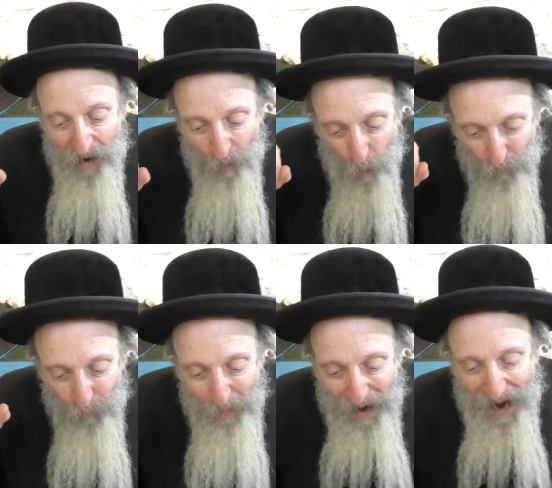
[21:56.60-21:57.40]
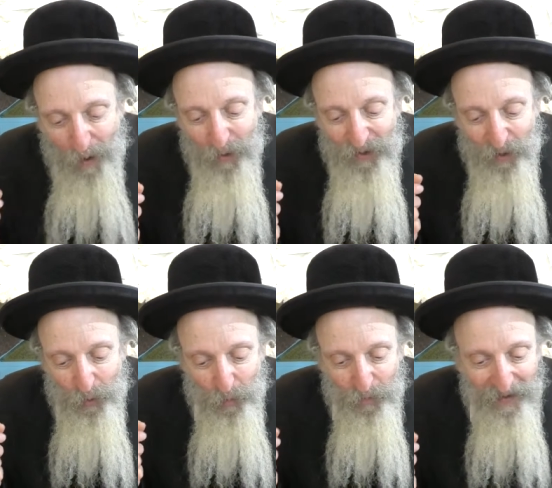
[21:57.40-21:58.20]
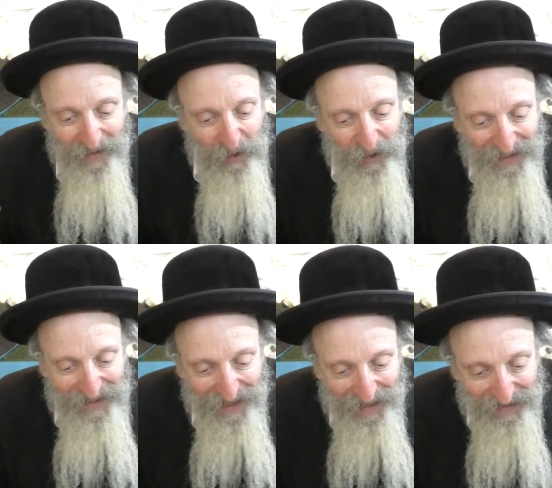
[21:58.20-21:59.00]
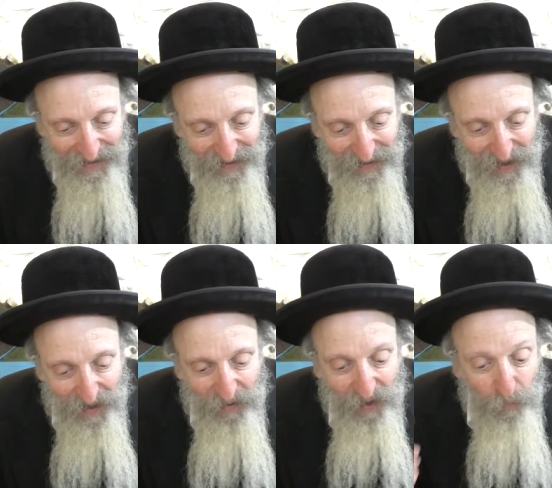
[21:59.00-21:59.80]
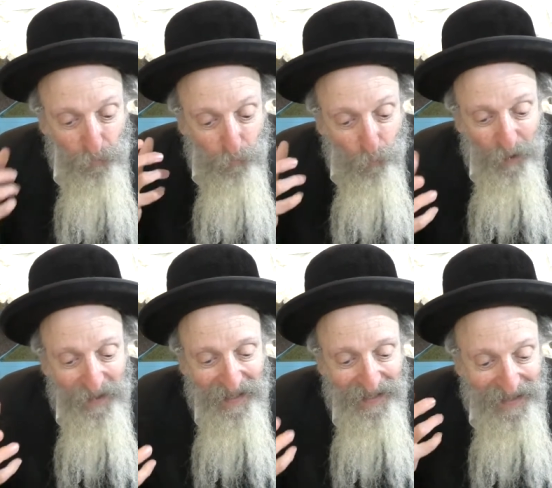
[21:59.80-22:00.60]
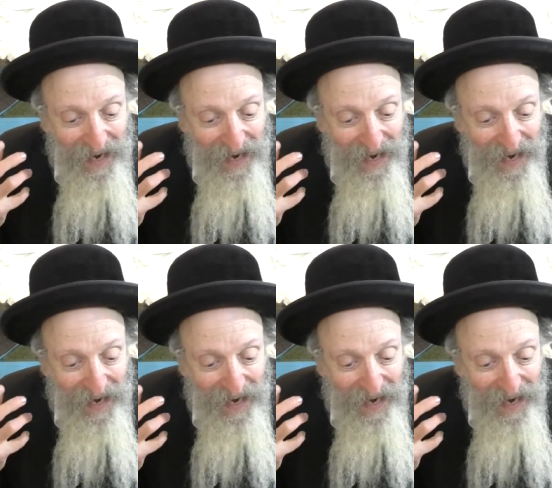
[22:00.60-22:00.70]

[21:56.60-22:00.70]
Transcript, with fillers: overpowers the goof to such an extent, then the force that is